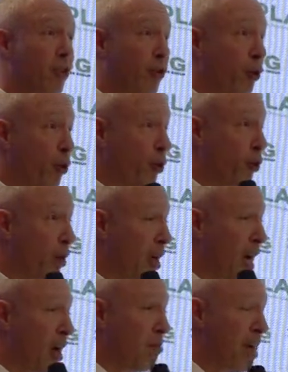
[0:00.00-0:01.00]
to
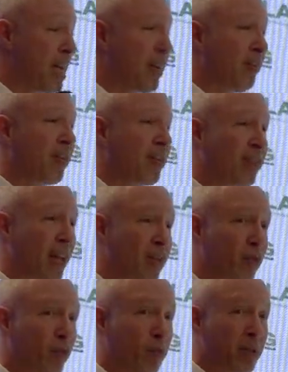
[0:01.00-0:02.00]
uh, make
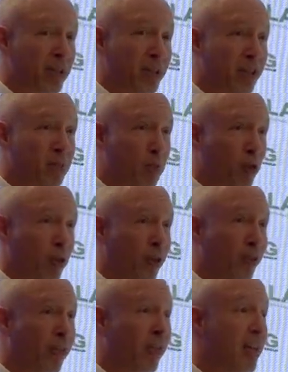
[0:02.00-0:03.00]
successful business
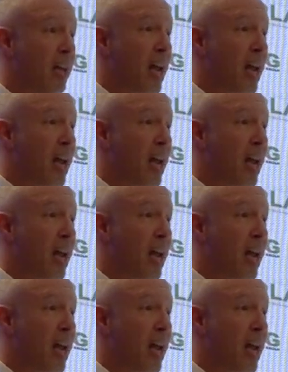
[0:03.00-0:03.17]
models